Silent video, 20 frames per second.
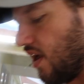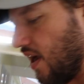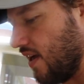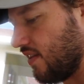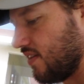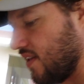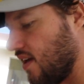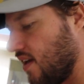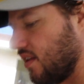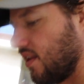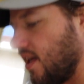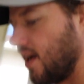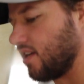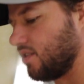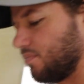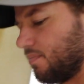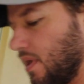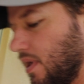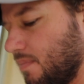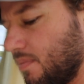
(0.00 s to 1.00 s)
at that
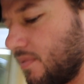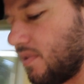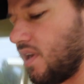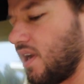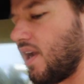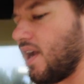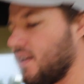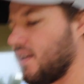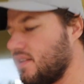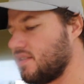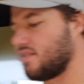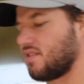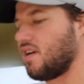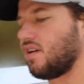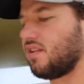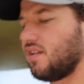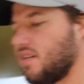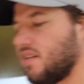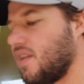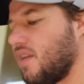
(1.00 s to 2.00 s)
last paper that I had to
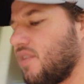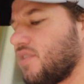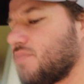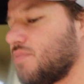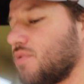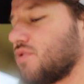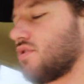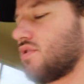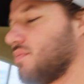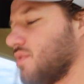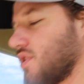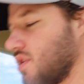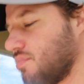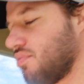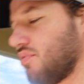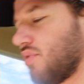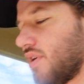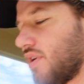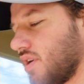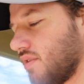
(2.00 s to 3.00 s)
sign, like that was supposed to be the
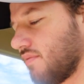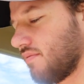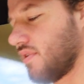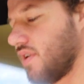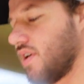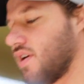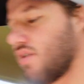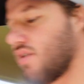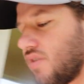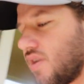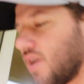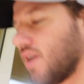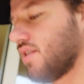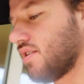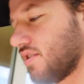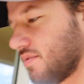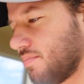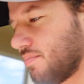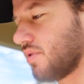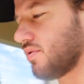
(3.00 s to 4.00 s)
point of like, okay,
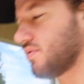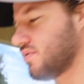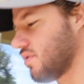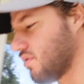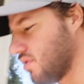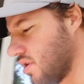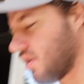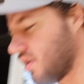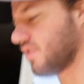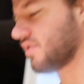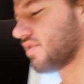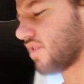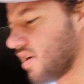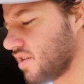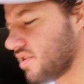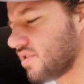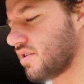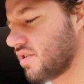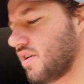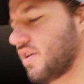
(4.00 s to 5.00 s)
this boat's no longer
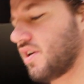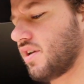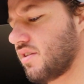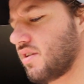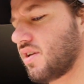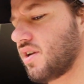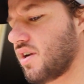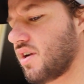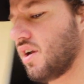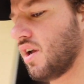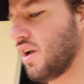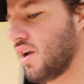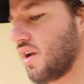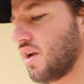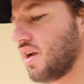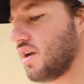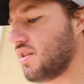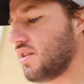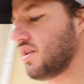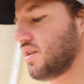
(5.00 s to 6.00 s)
touched or anything,
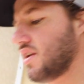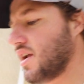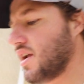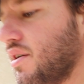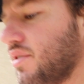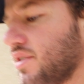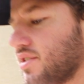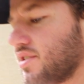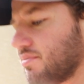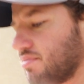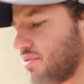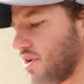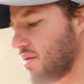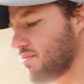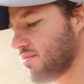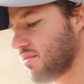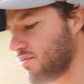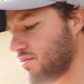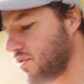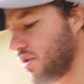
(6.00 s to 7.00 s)
and then it's a
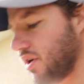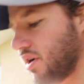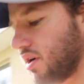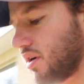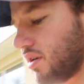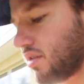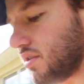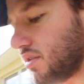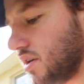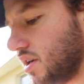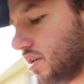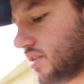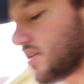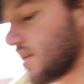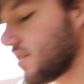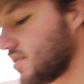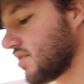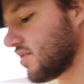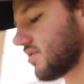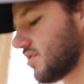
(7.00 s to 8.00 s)
problem where it
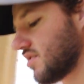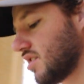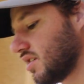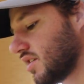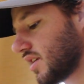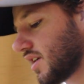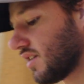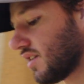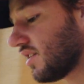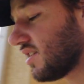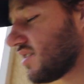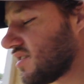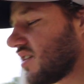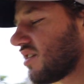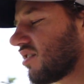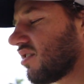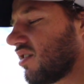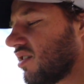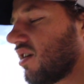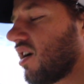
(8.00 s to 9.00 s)
doesn't start. Like at least
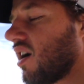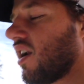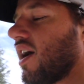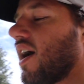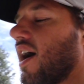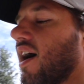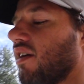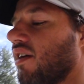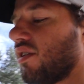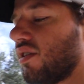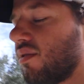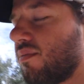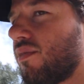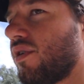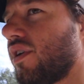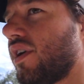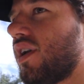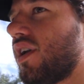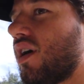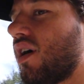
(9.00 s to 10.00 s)
I could have got it out of the
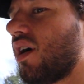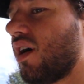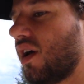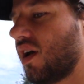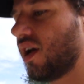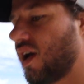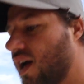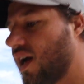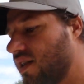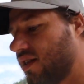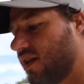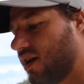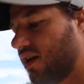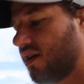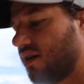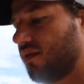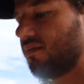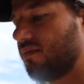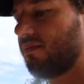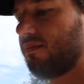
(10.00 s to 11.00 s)
marina and
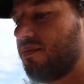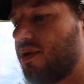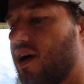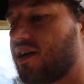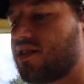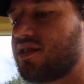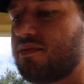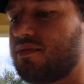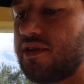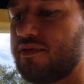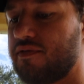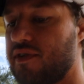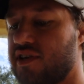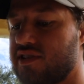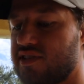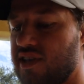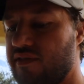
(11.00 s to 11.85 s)
then possibly fixed